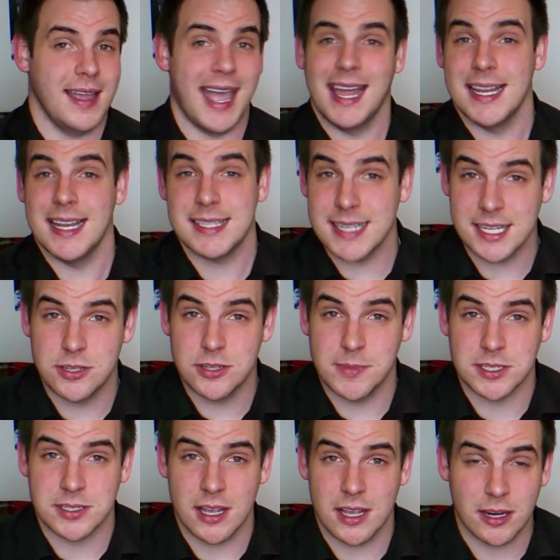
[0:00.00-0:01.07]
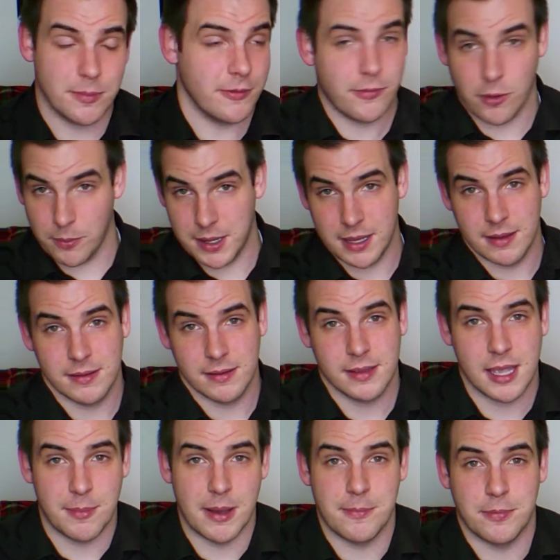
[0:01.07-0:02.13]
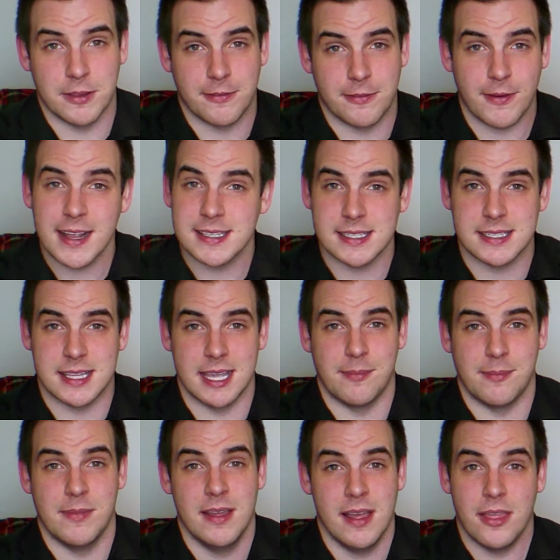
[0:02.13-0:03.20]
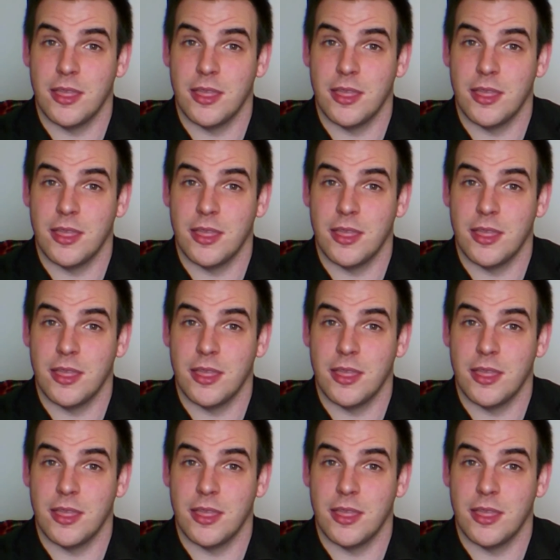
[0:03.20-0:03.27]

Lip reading: and it's not too much longer before we come up with France's theme, the